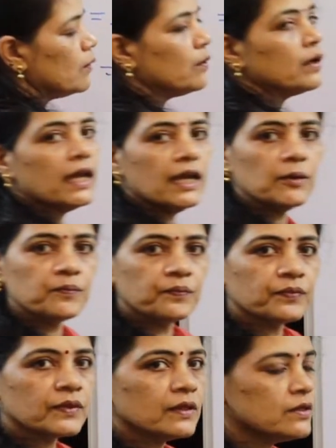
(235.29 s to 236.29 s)
Okay,
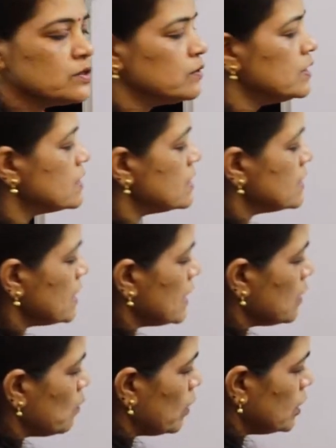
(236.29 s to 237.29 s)
so this is
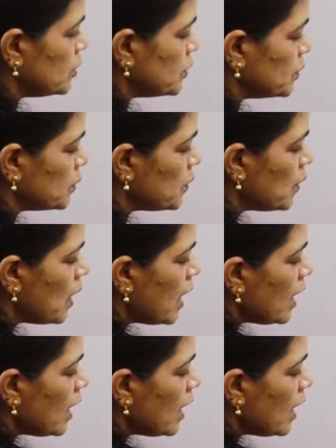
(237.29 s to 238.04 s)
equal to